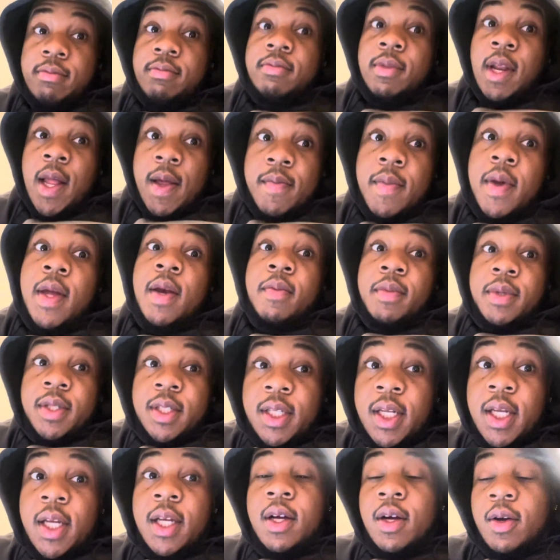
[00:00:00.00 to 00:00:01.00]
I made a
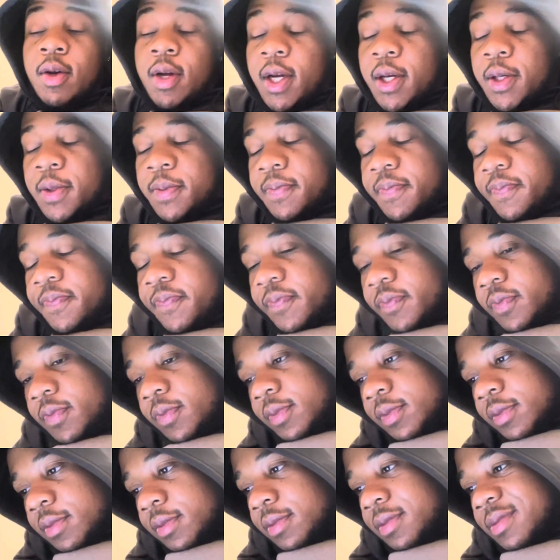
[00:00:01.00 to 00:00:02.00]
mistake, okay?
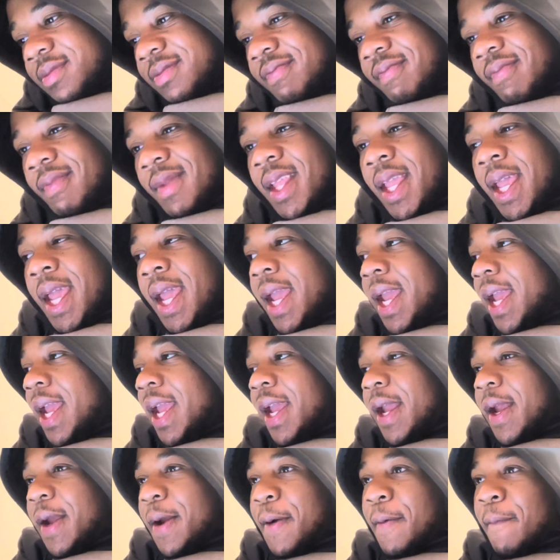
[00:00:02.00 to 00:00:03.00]

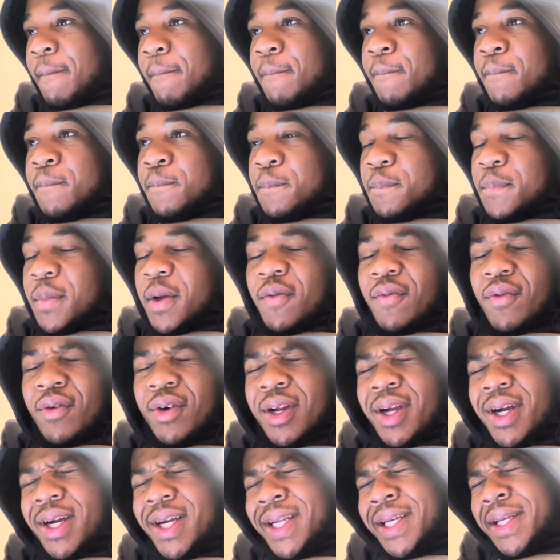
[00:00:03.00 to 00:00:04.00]
And before
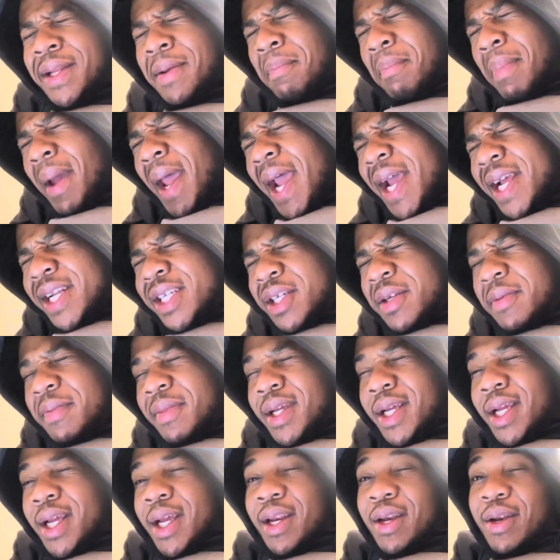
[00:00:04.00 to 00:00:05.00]
y'all get to bashing
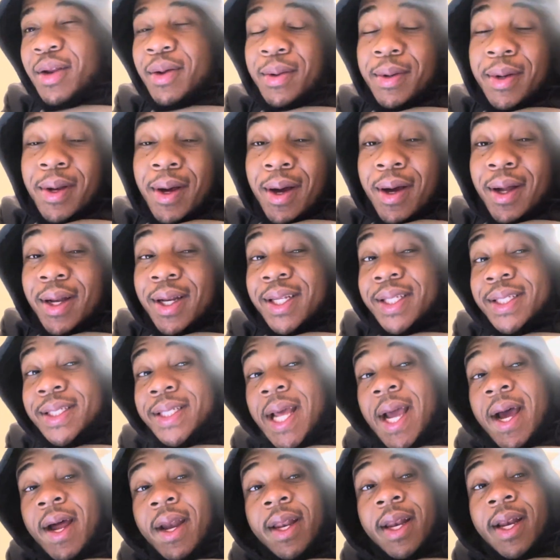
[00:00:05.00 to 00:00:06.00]
me and doing all this
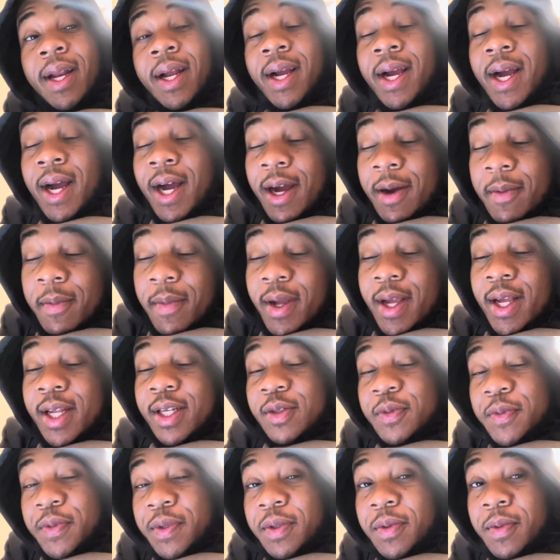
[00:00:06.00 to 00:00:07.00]
down in the comments,
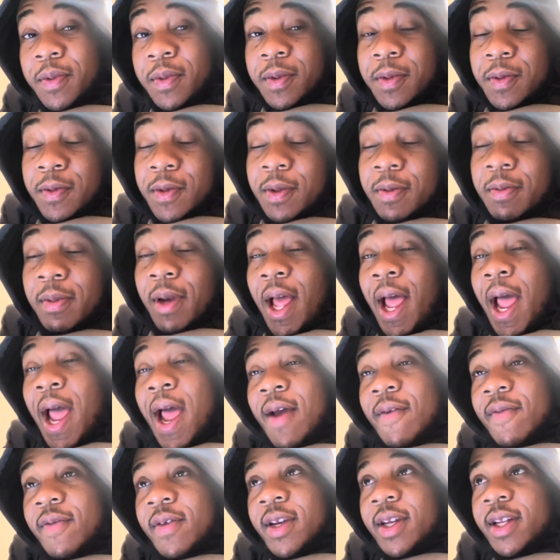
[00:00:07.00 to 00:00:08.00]
whoop
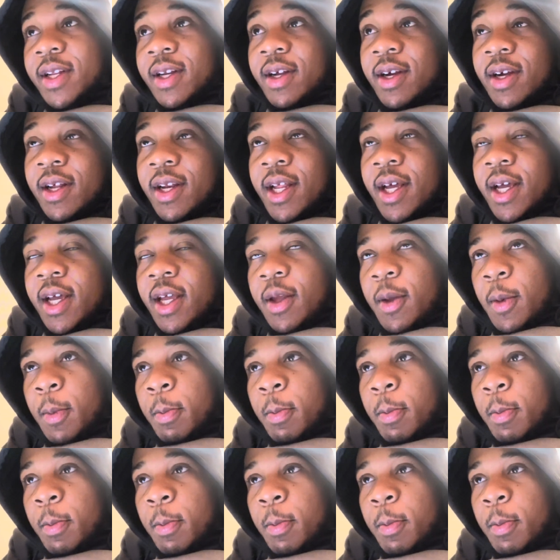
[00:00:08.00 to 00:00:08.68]
laughing and all that,